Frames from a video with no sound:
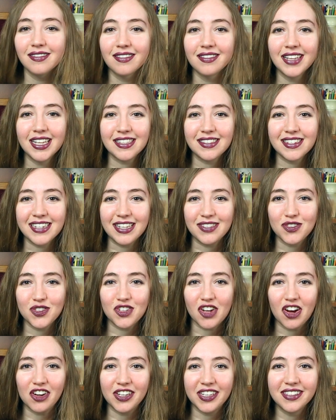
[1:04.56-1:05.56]
let's get
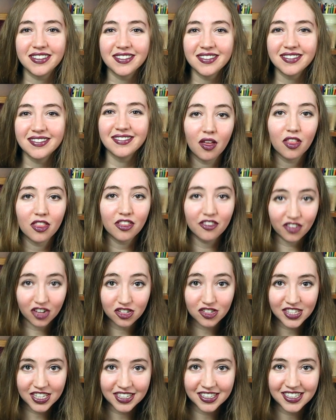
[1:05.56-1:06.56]
started. The
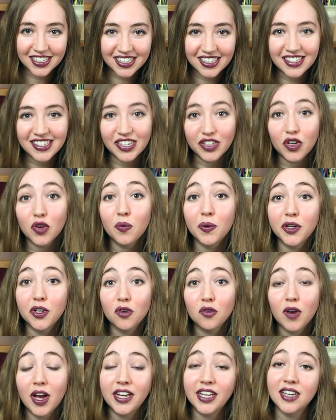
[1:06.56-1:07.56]
first thing to consider when
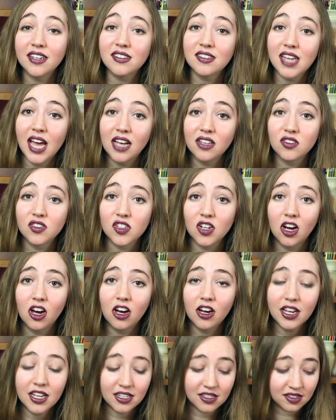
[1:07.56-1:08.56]
you're writing a sad
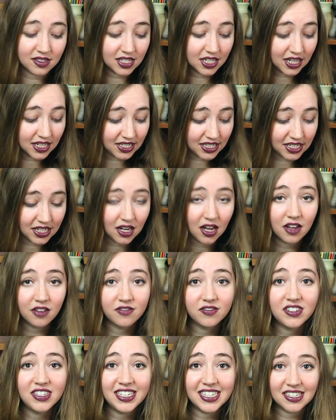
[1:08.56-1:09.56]
song is the idea
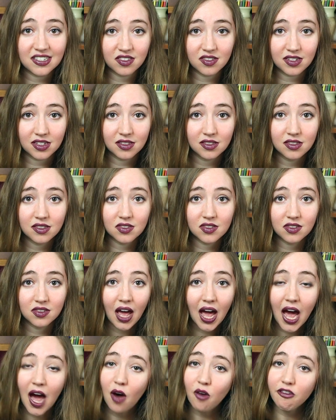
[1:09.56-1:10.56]
of distance.
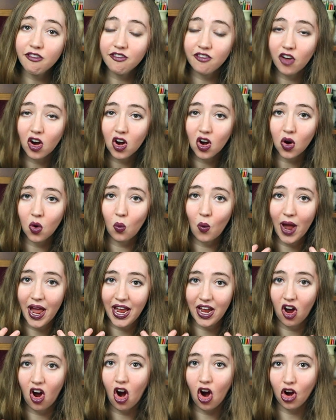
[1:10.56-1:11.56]
How far
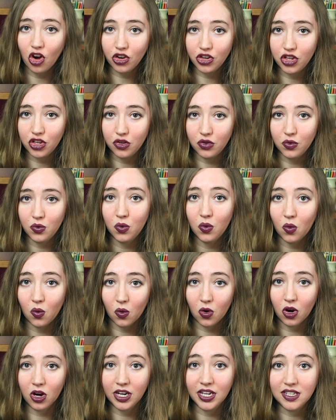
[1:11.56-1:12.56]
away are you,
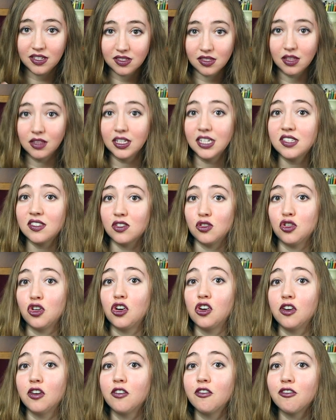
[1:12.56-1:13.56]
or is the
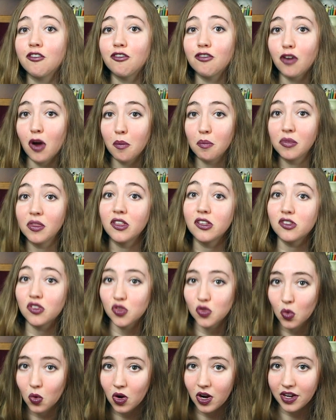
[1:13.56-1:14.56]
listener, from the
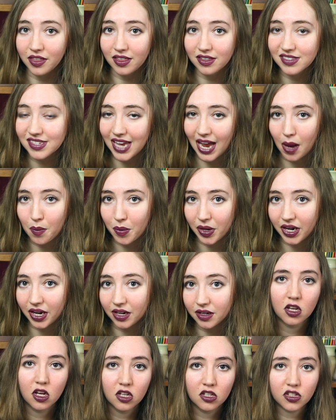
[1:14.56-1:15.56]
story that's
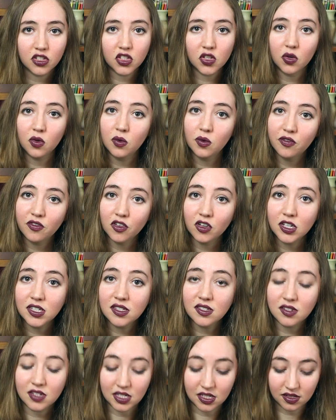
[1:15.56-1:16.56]
happening? So, for
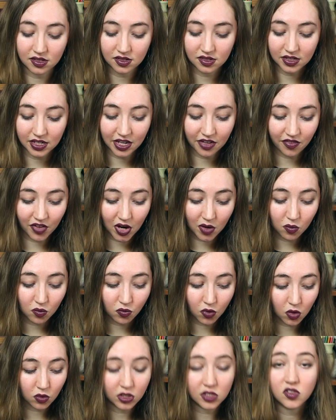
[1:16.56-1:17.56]
instance, if I
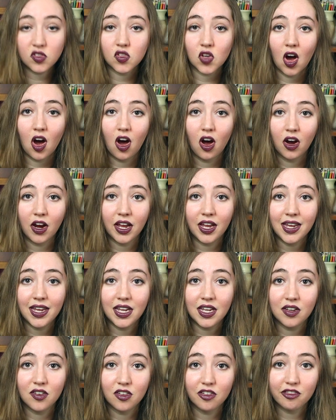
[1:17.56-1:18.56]
wrote a song
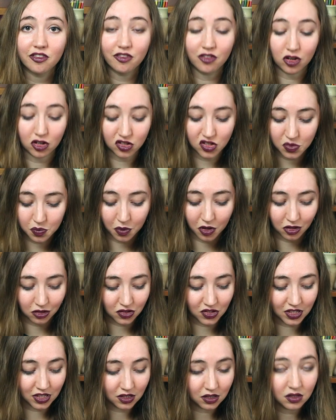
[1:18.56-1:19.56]
in first
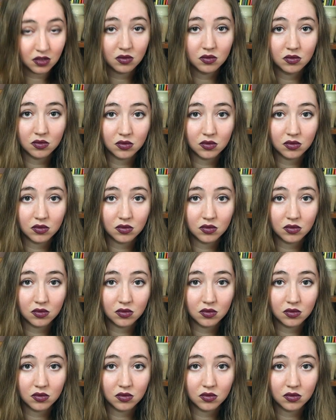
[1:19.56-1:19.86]
person,